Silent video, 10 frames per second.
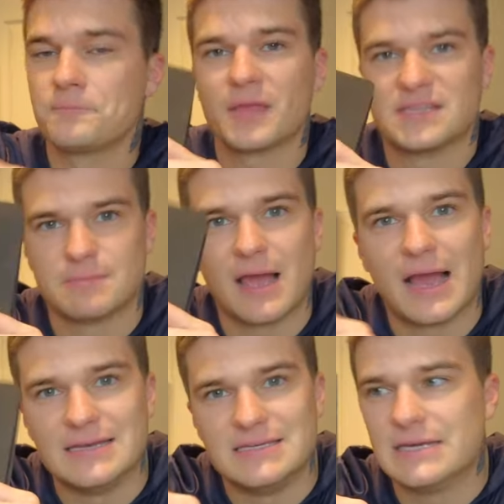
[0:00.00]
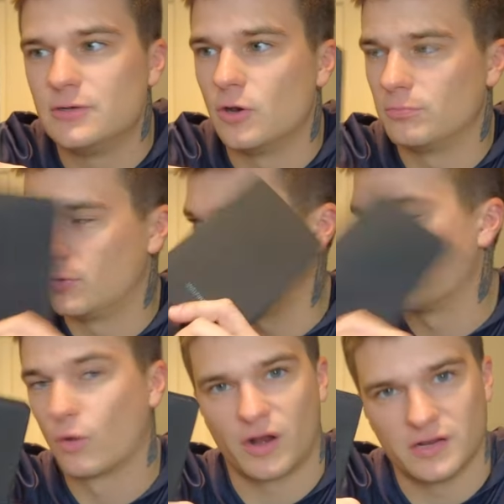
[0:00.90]
It's my idea notebook. I'm
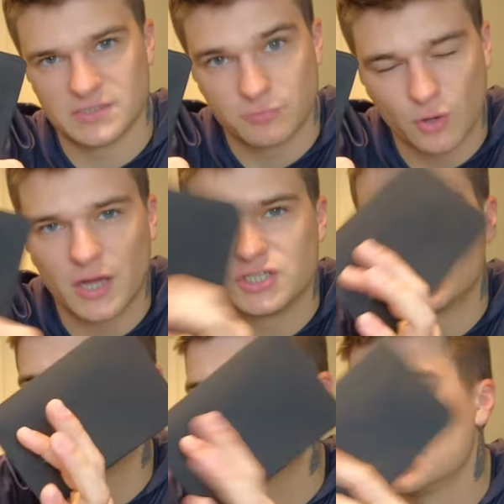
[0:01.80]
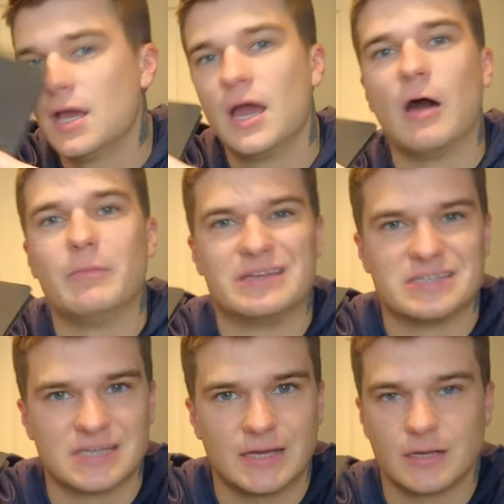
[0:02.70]
working on some projects, help me
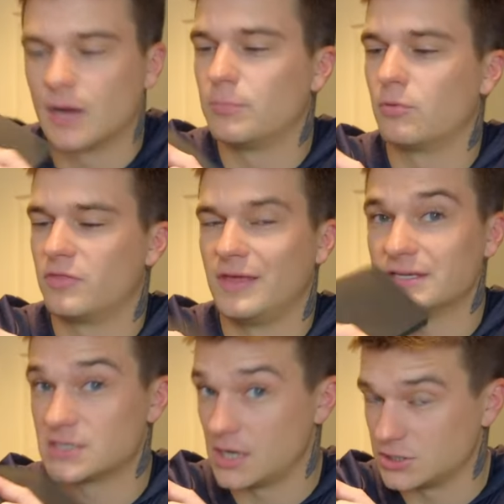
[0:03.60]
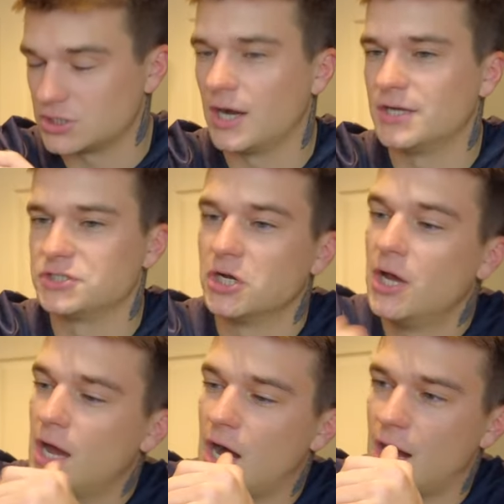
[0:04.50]
design a couple things, hush hush.
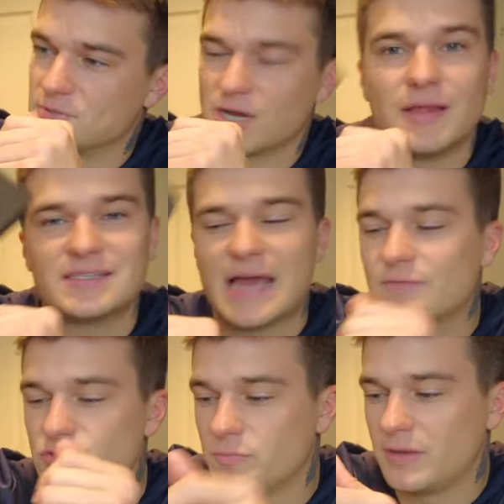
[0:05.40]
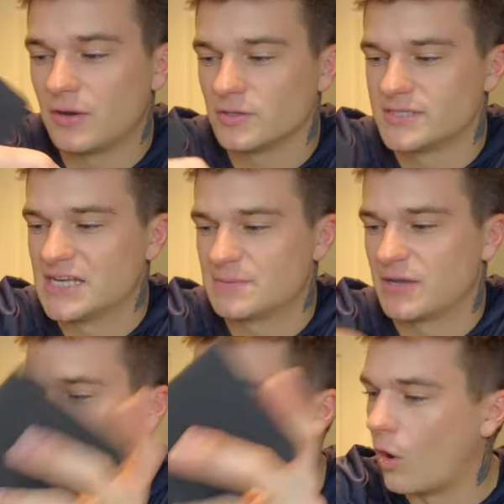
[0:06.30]
Um, so I like to have this with me at all times, but I
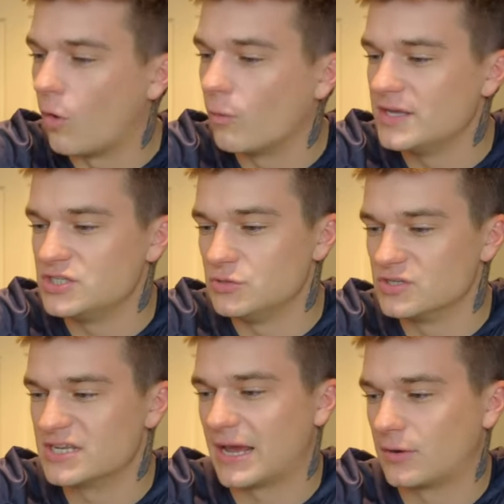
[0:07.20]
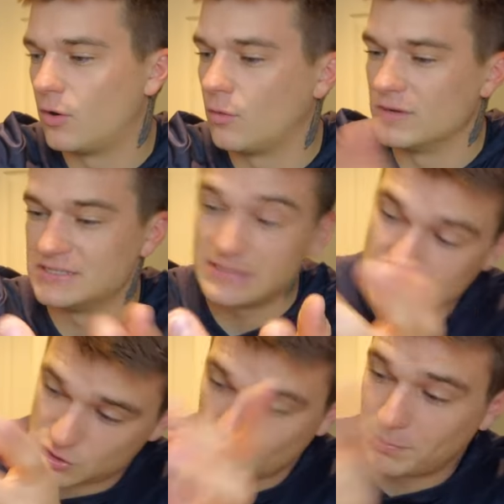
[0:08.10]
don't always use it. I don't always need it.
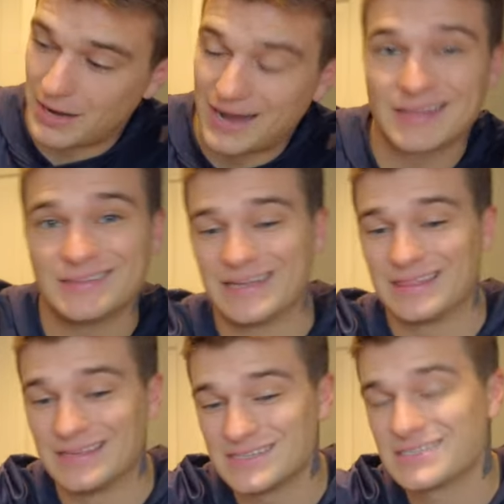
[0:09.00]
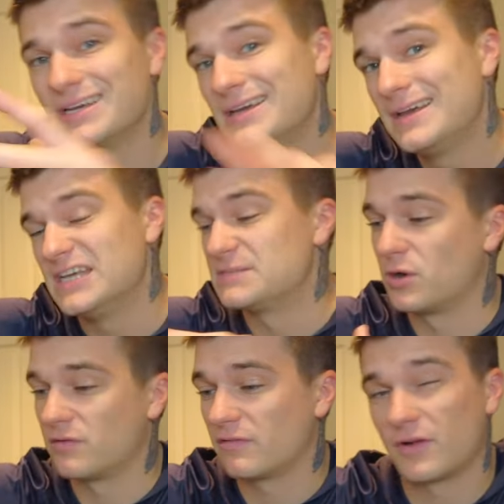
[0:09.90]
So a pocket like this is
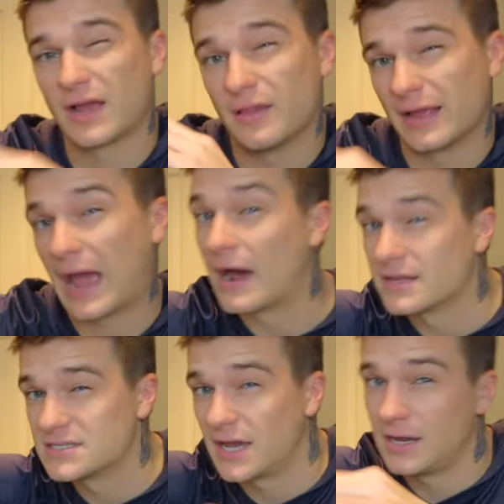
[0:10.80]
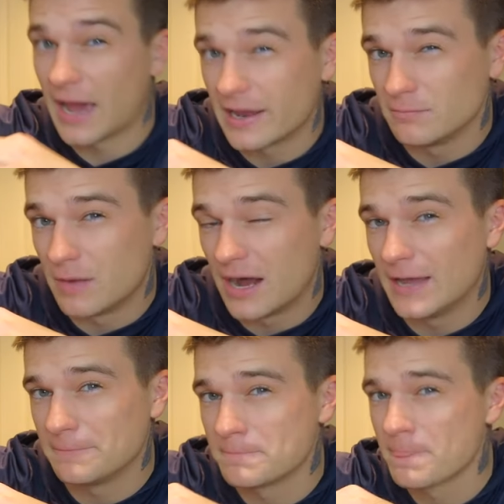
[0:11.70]
perfect for kind of like out of sight, out of
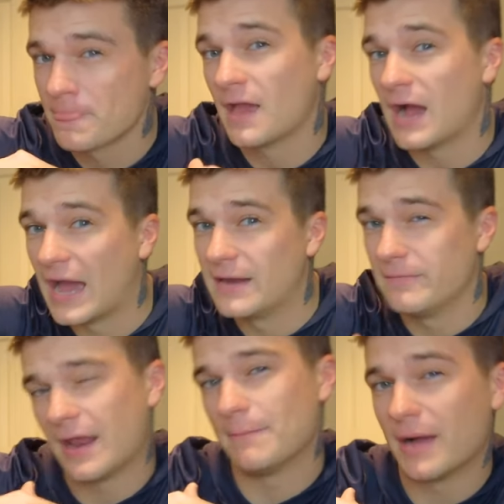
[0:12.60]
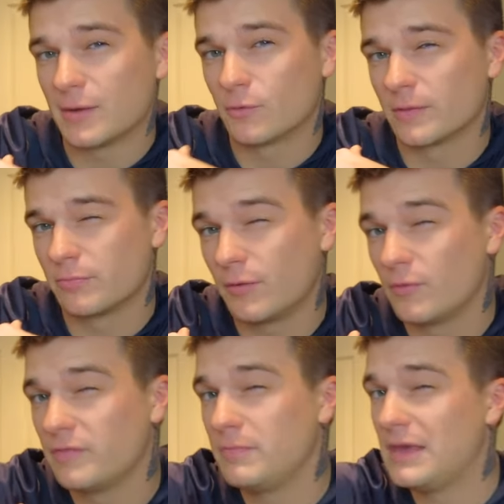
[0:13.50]
mind, item that I might want to bring
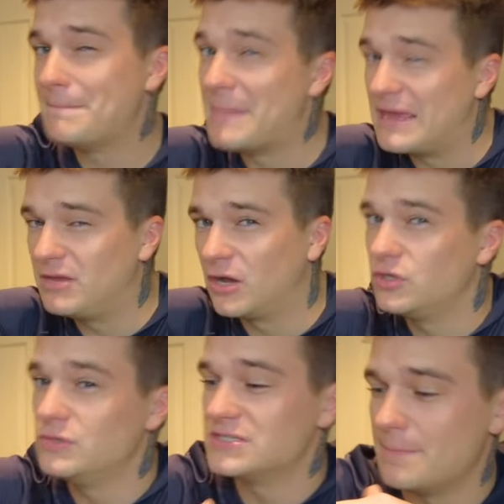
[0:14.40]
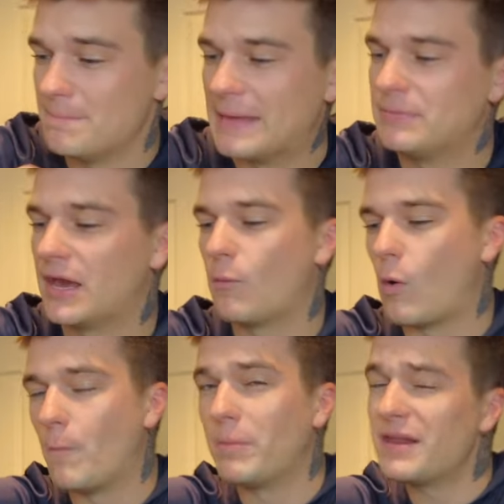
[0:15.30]
with me. Maybe I'll use it, maybe I
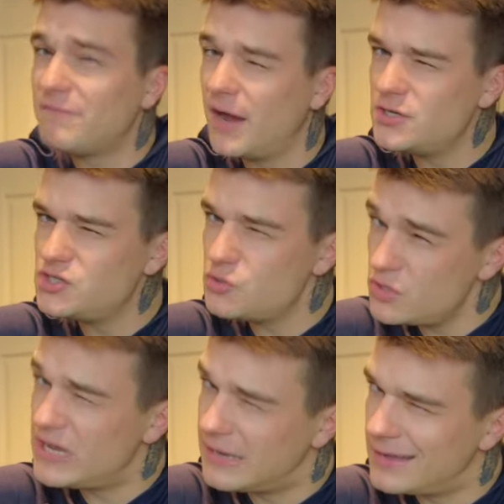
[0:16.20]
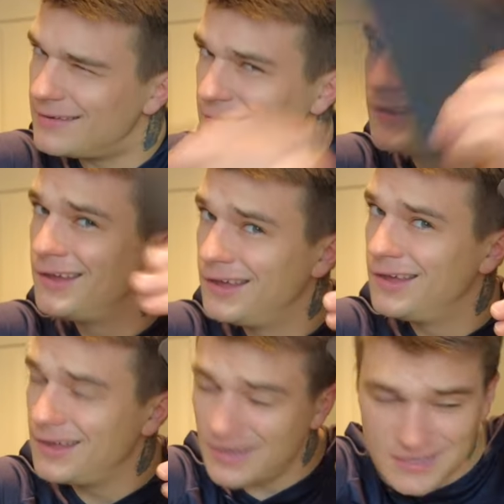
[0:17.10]
won't. But if I do need it,
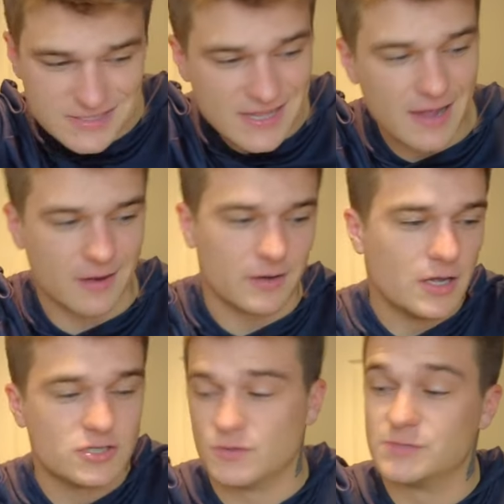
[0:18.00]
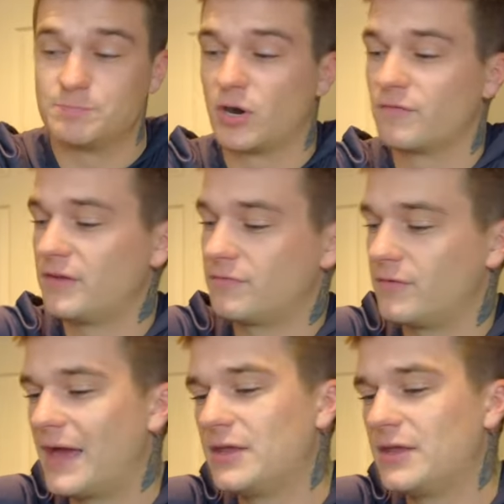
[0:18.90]
it's there. So it's perfect for that.